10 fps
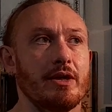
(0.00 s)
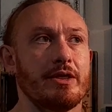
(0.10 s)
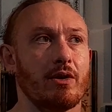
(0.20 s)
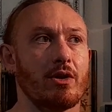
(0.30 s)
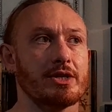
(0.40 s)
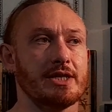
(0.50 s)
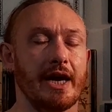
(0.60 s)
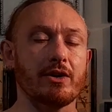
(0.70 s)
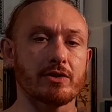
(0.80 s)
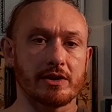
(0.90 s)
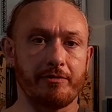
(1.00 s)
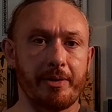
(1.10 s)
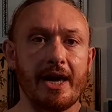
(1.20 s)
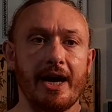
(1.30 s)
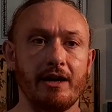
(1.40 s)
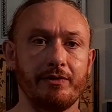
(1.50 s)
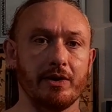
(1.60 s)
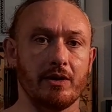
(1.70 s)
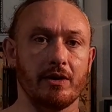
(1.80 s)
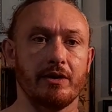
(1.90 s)
there are standards of
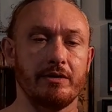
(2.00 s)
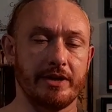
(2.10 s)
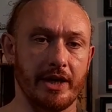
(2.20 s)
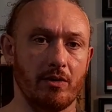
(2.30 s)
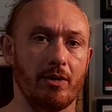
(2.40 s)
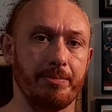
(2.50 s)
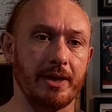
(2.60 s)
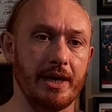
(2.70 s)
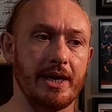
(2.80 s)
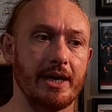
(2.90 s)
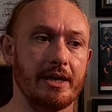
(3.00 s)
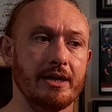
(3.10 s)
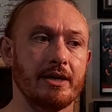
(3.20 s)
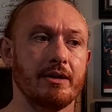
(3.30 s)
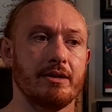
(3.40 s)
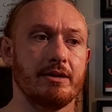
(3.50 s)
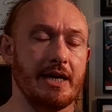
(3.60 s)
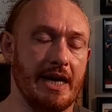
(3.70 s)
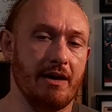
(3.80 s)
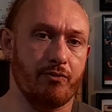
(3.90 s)
behavior that are applied
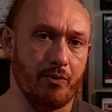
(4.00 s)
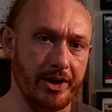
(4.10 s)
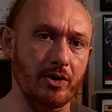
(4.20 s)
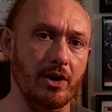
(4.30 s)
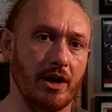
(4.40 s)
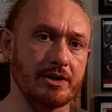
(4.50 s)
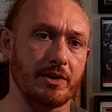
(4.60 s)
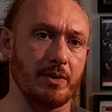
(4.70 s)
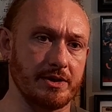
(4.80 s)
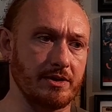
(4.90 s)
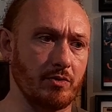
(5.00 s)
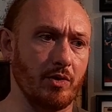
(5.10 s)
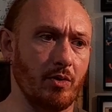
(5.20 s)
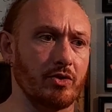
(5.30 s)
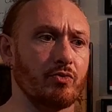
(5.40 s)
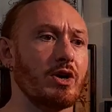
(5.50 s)
that have real consequences in the real world.